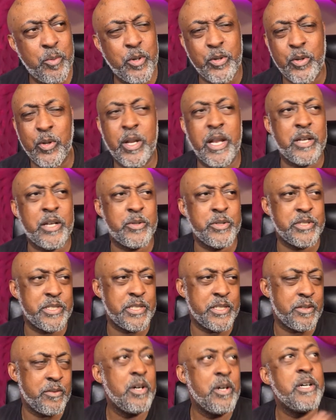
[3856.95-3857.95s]
no, not Kristi,
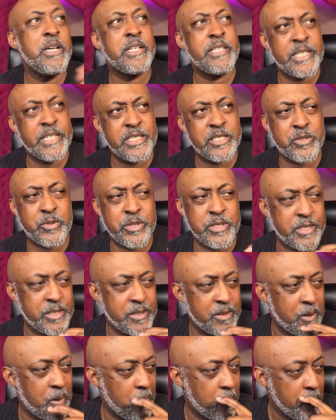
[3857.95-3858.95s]
well, I think it's Kristi
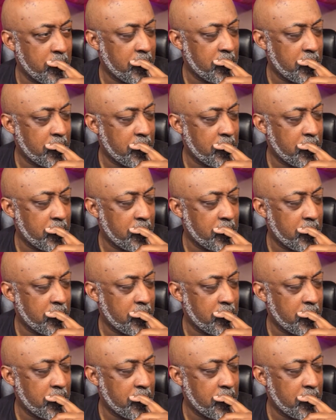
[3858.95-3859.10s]
Noem,